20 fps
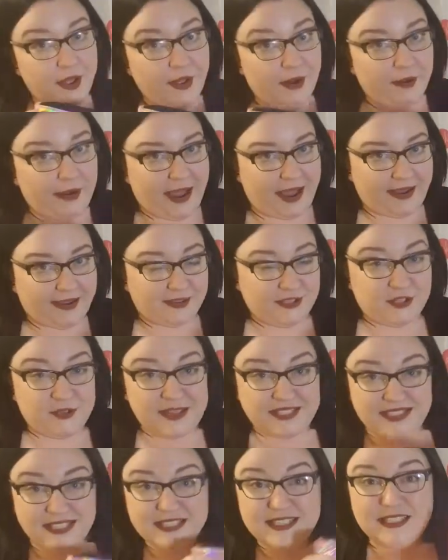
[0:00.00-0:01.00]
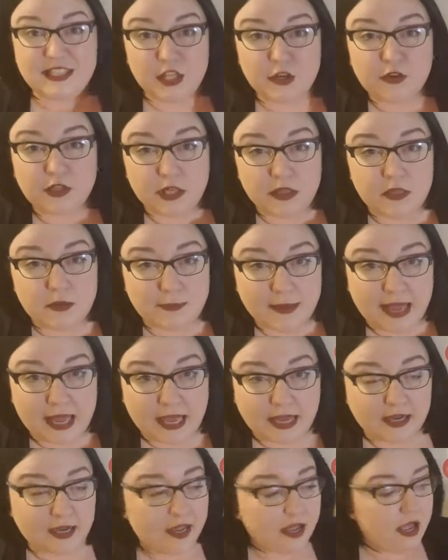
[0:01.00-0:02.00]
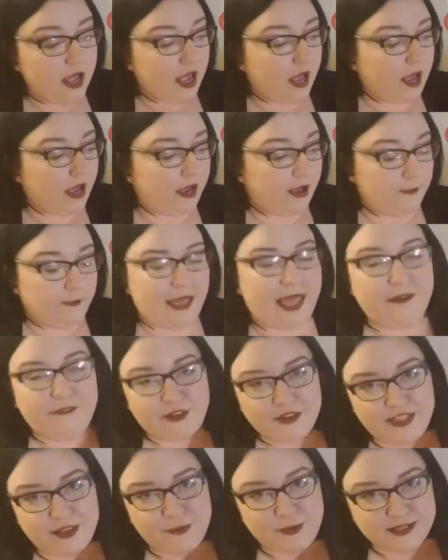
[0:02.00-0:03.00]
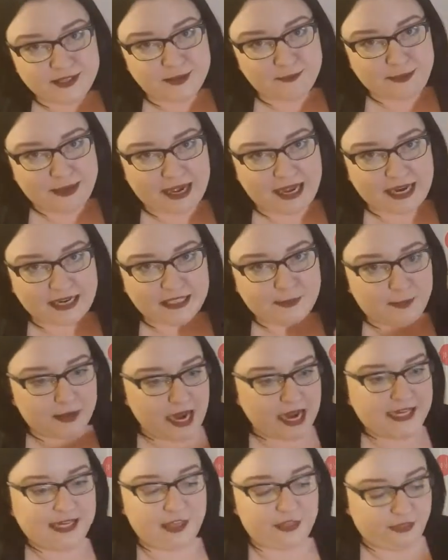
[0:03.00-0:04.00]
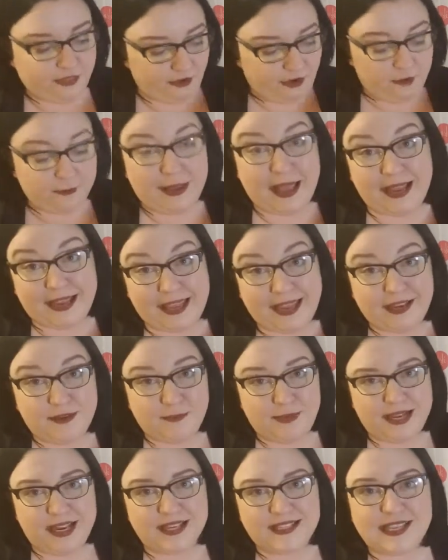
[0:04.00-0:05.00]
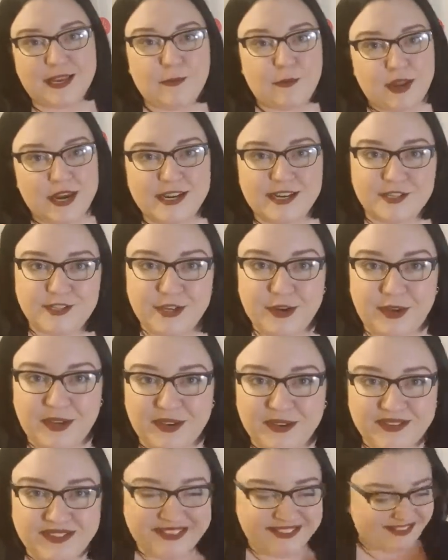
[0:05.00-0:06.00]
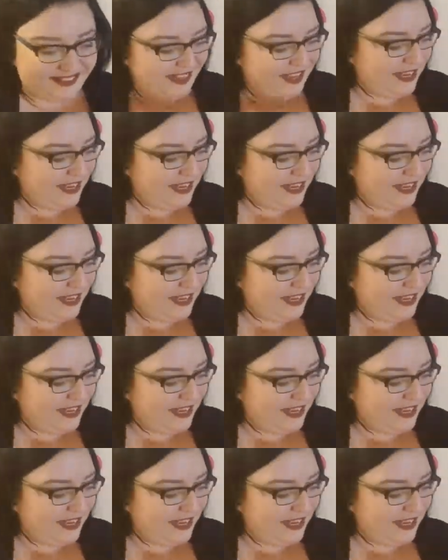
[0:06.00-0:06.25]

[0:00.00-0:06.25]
Okay, so this is literally the bag. Everything was unpacked, but I did throw it back in because I wanted to show you.